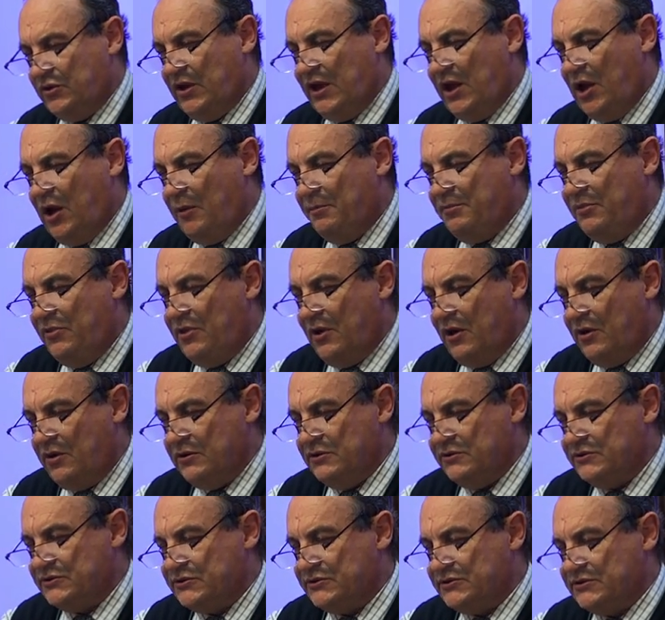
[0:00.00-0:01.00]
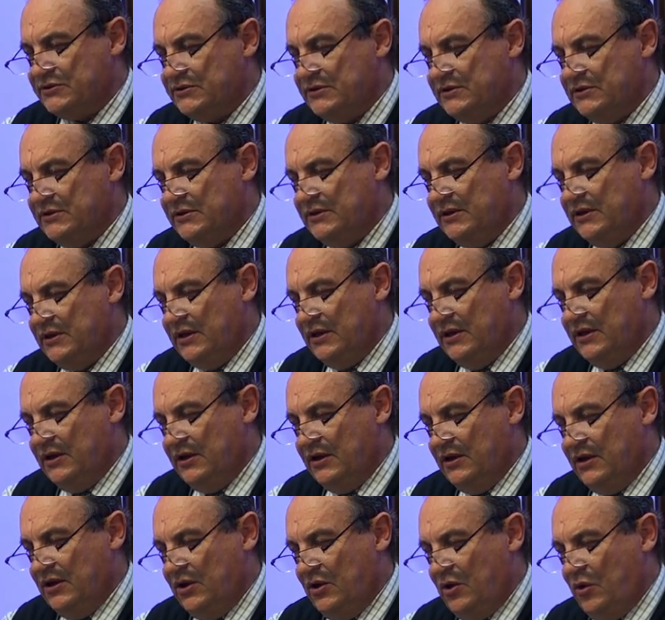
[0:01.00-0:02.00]
help those
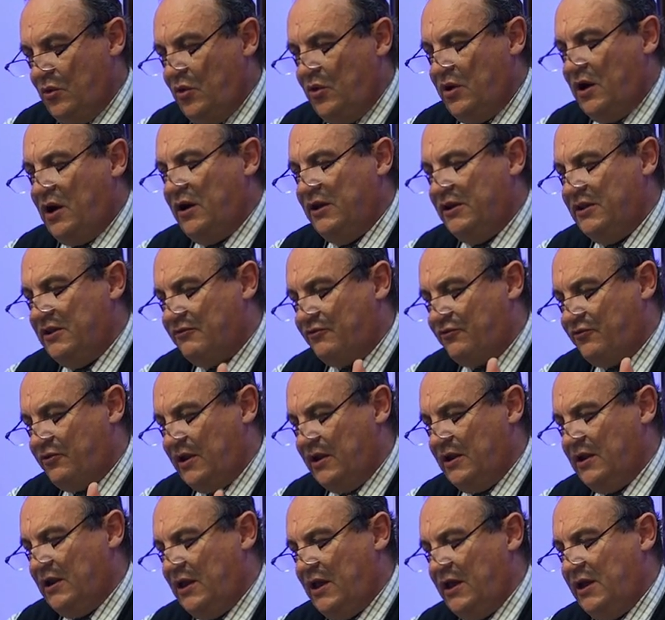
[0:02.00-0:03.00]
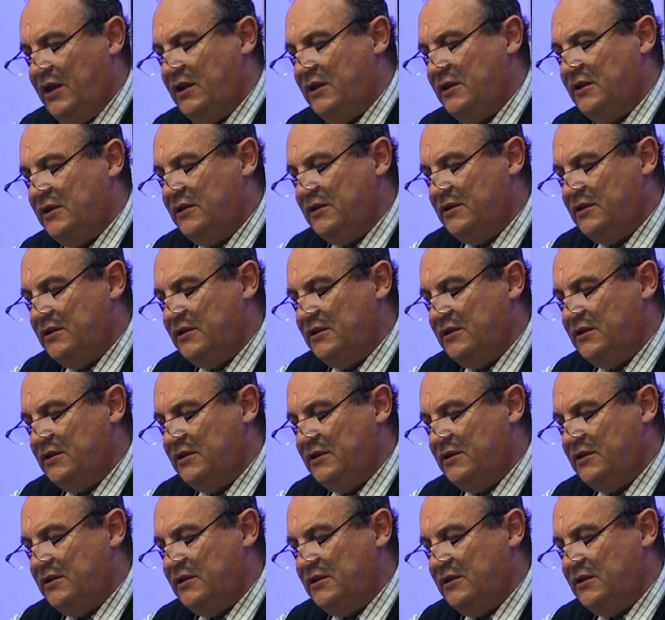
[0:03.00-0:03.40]
who are on the front line